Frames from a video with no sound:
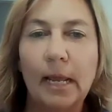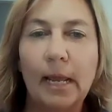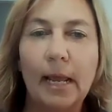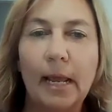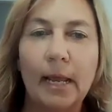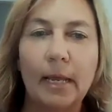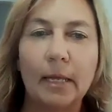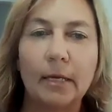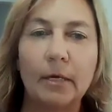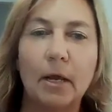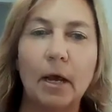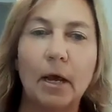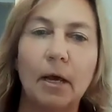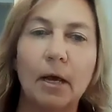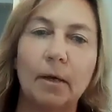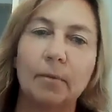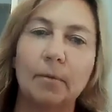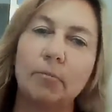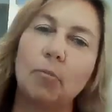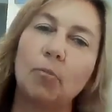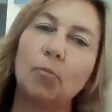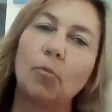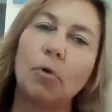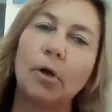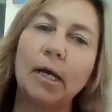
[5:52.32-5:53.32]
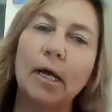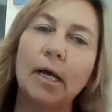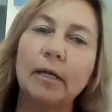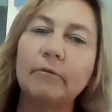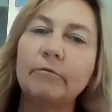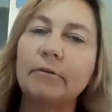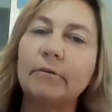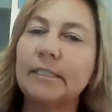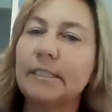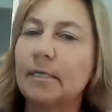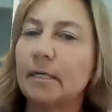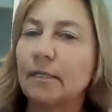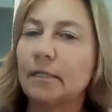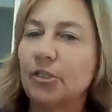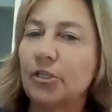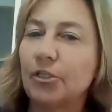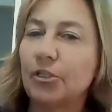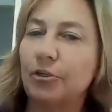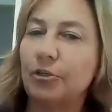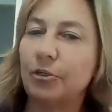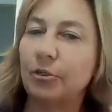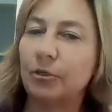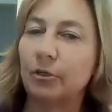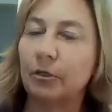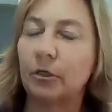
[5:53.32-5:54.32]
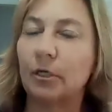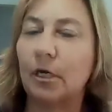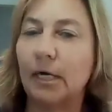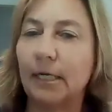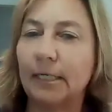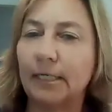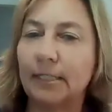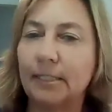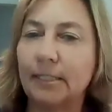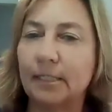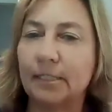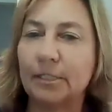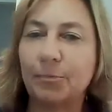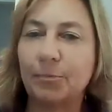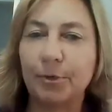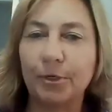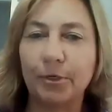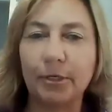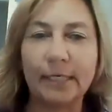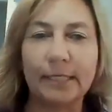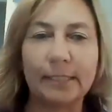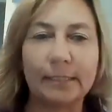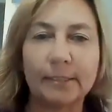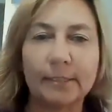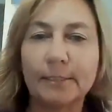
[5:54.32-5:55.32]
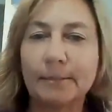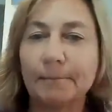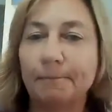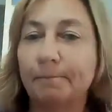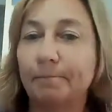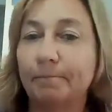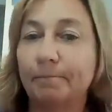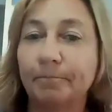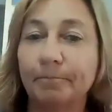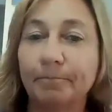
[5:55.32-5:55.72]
And what kind of results do your clients experience?